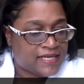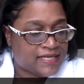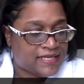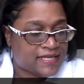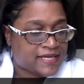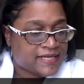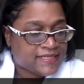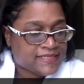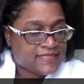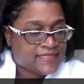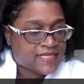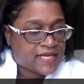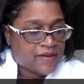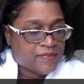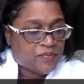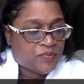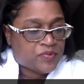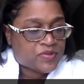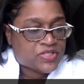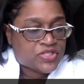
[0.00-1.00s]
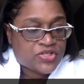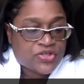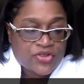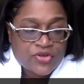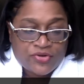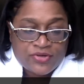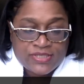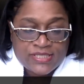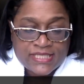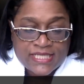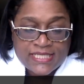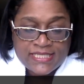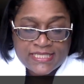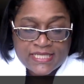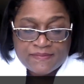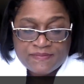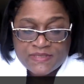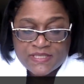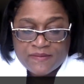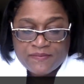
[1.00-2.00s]
Next up was Thursday,
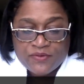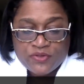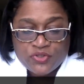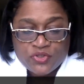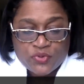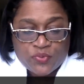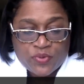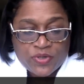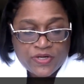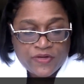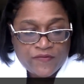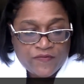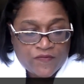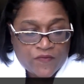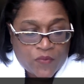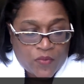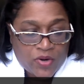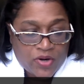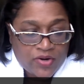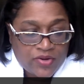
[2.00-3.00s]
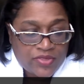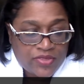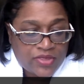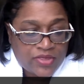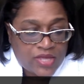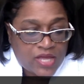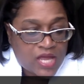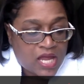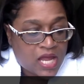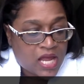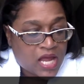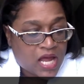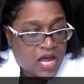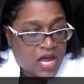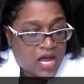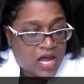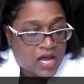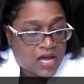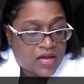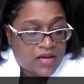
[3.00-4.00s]
September 24th.
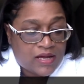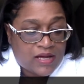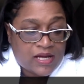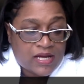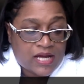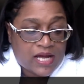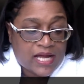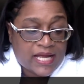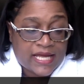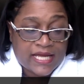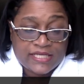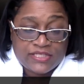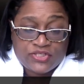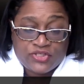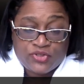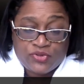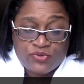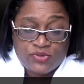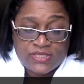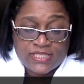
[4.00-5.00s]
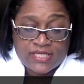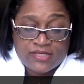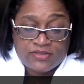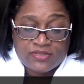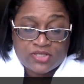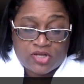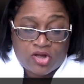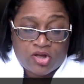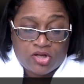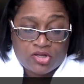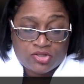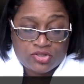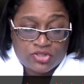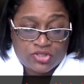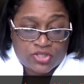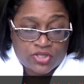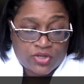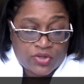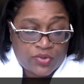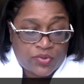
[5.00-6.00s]
I had two sales
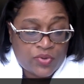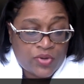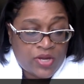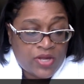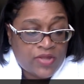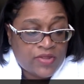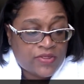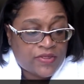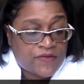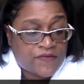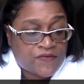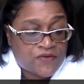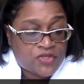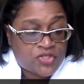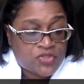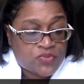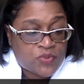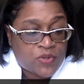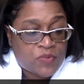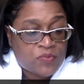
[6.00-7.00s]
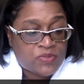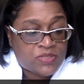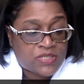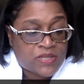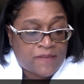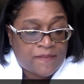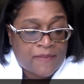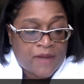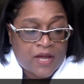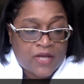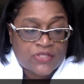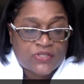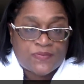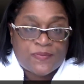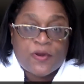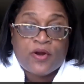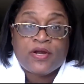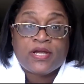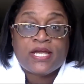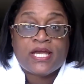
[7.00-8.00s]
also. The first one was on
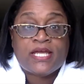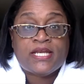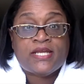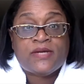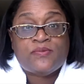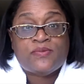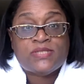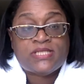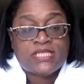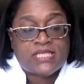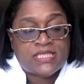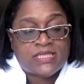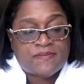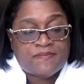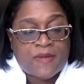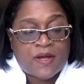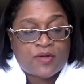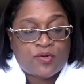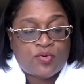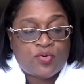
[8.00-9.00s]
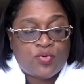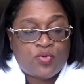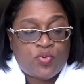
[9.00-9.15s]
Poshmark, and it was this Michael